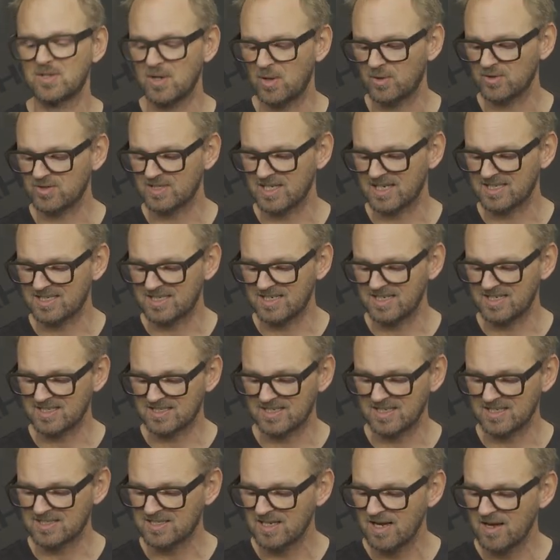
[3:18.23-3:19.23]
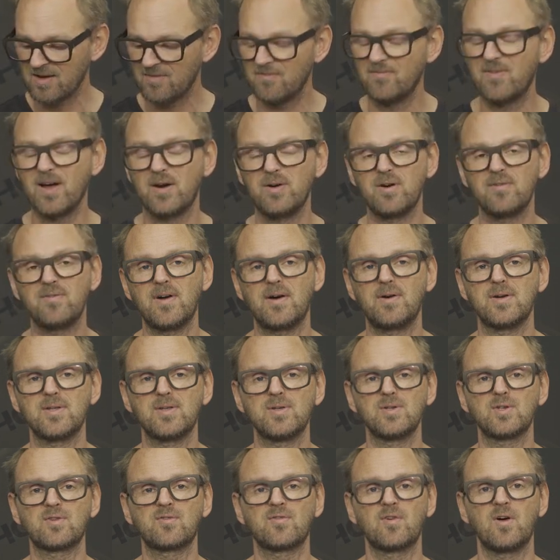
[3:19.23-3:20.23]
knows that this is very, very
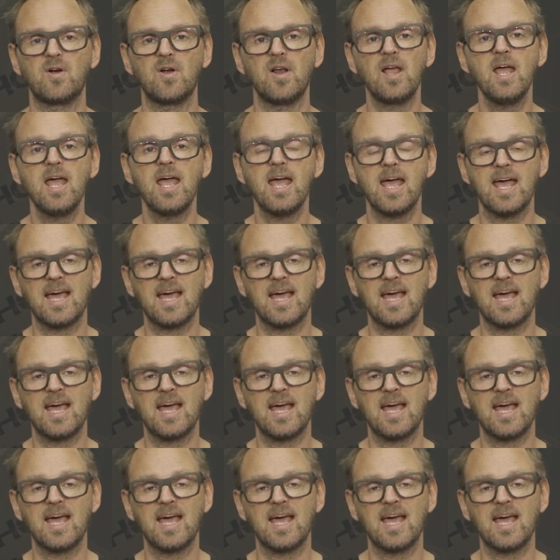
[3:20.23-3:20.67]
useful.